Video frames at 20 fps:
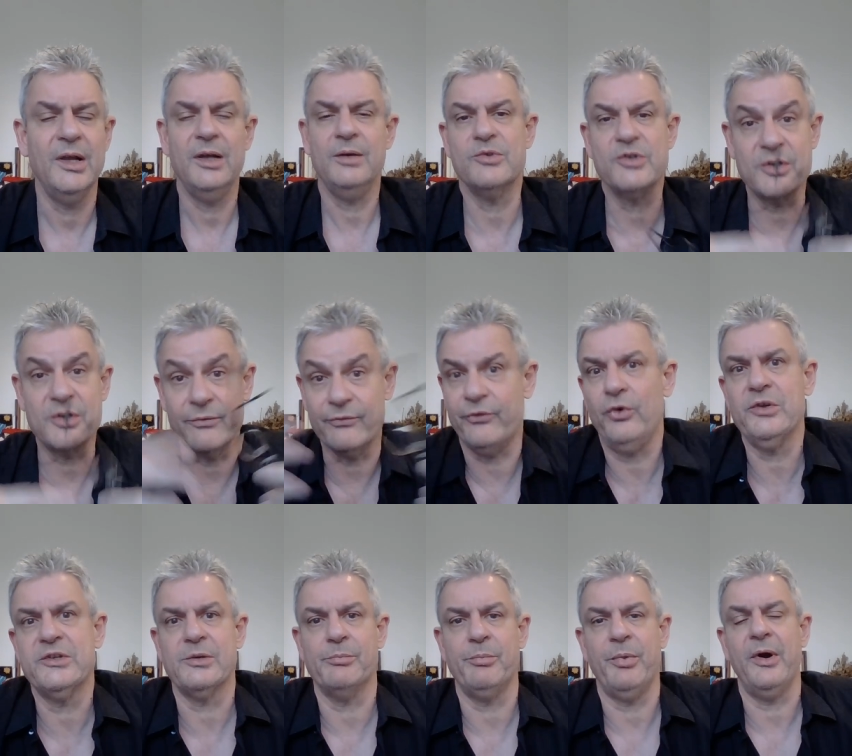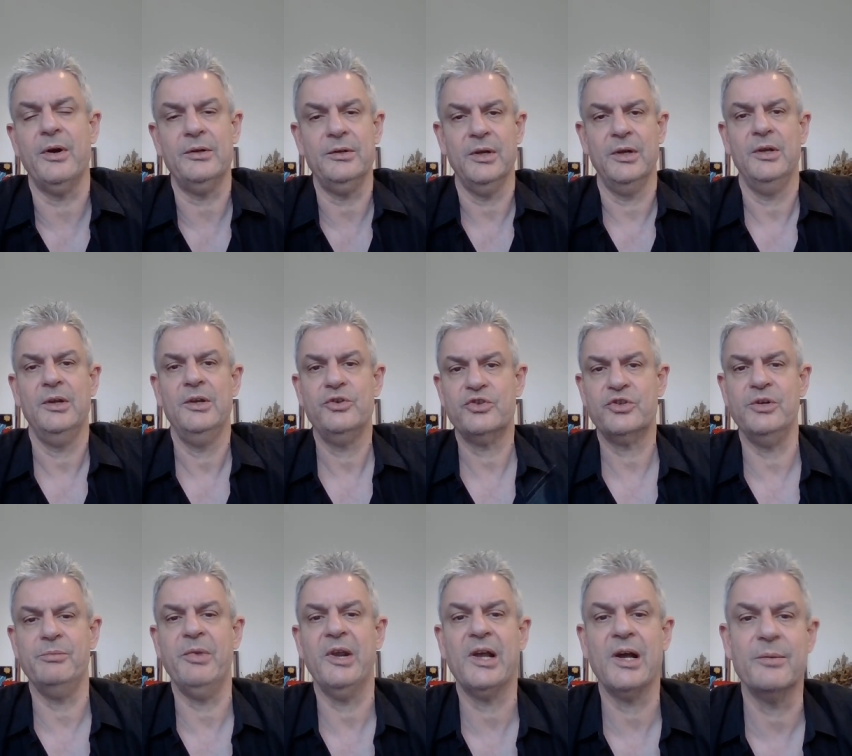When she falls apart,
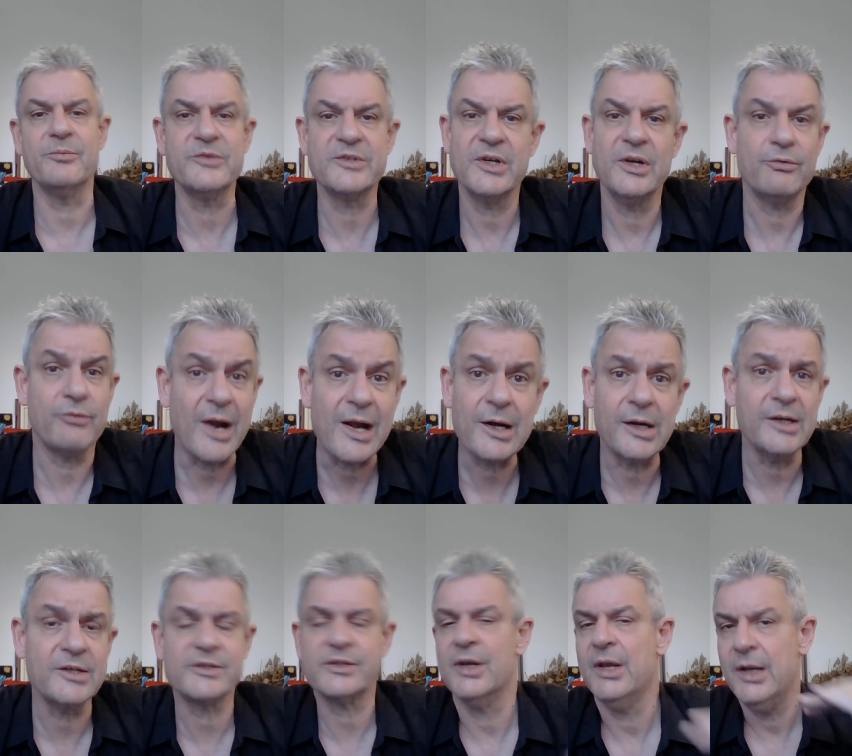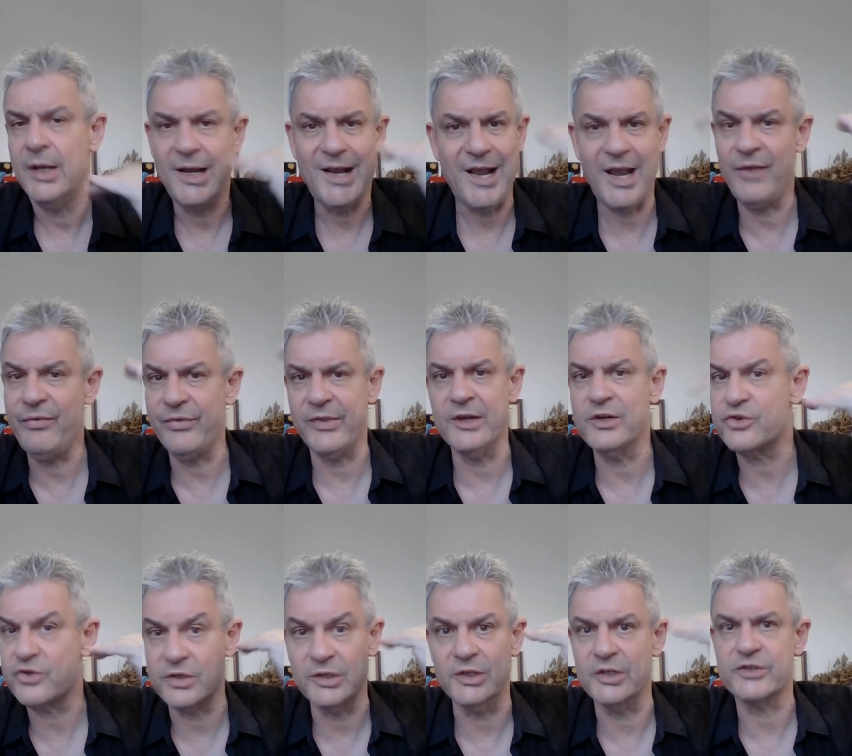she becomes reckless, and then
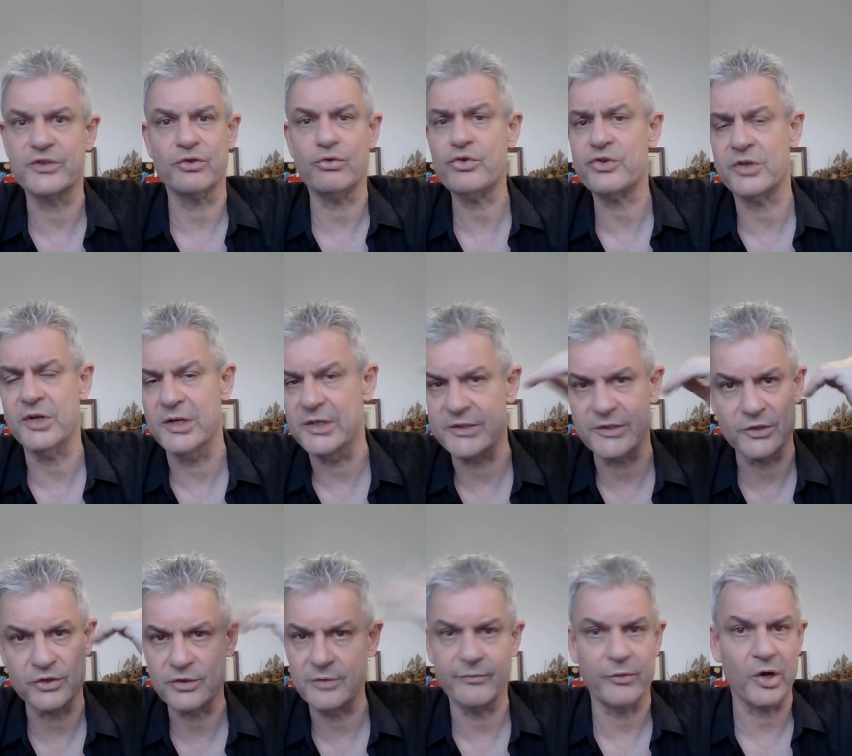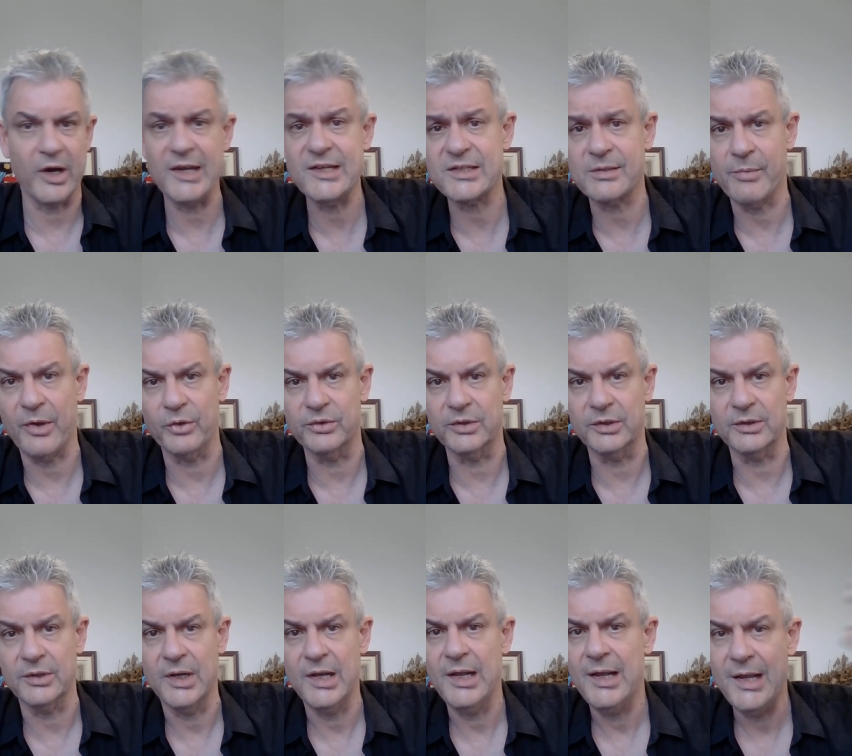she dissociates it. She forgets about it,
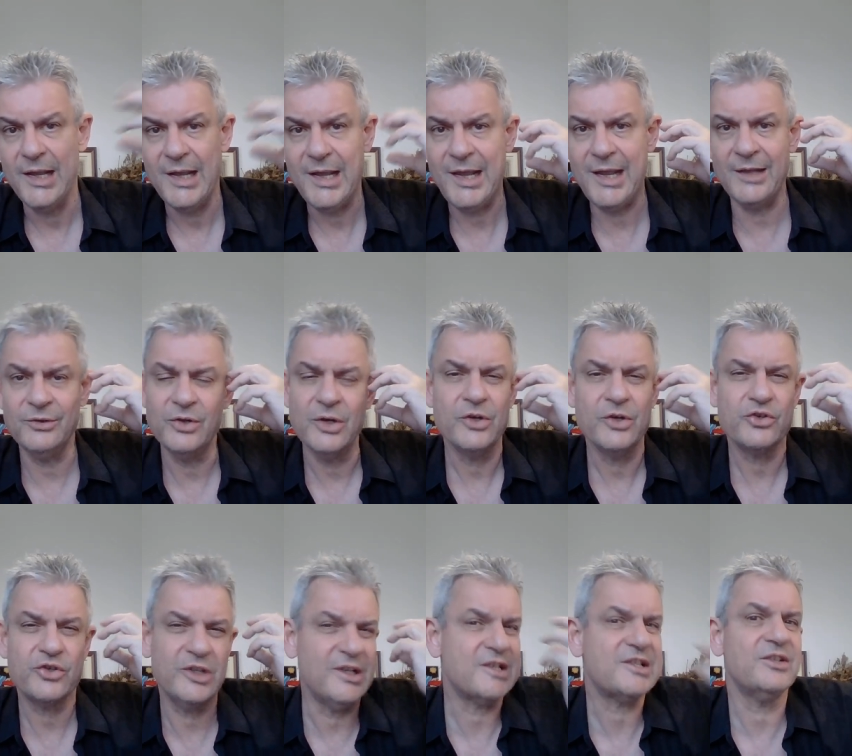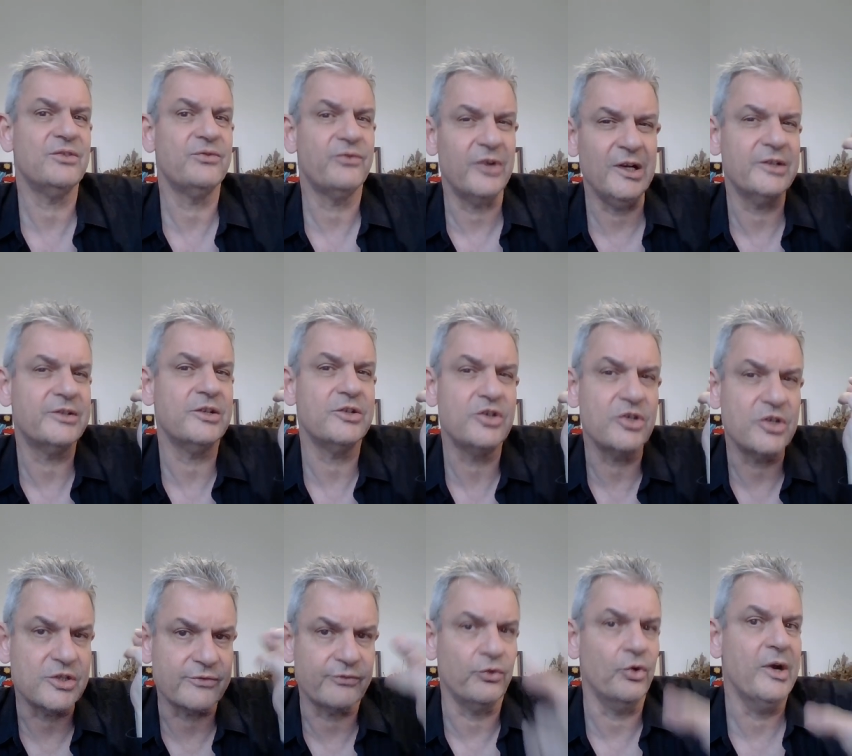and she doesn't feel that
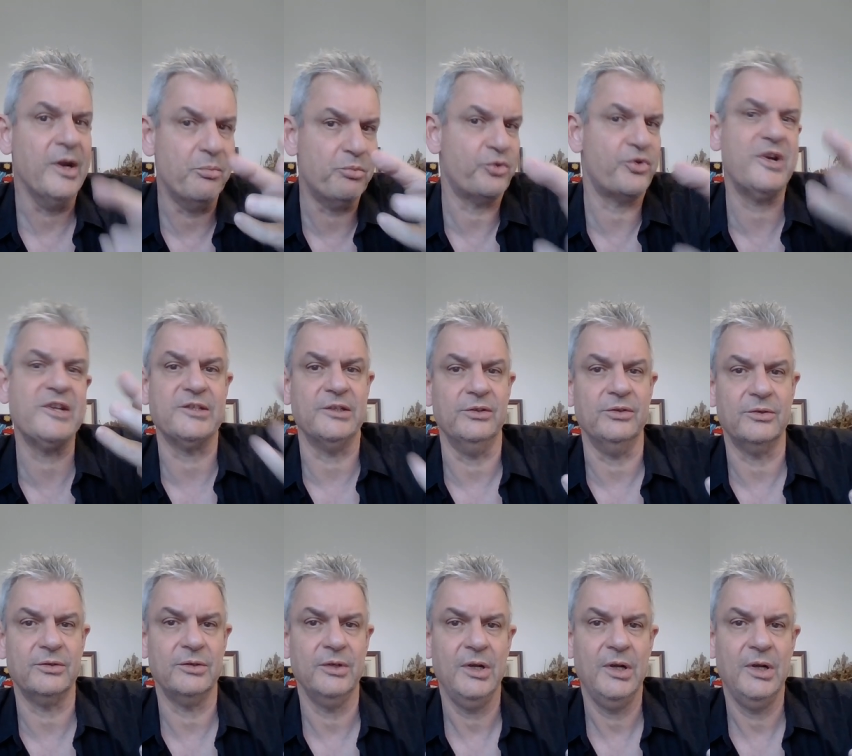she's fully present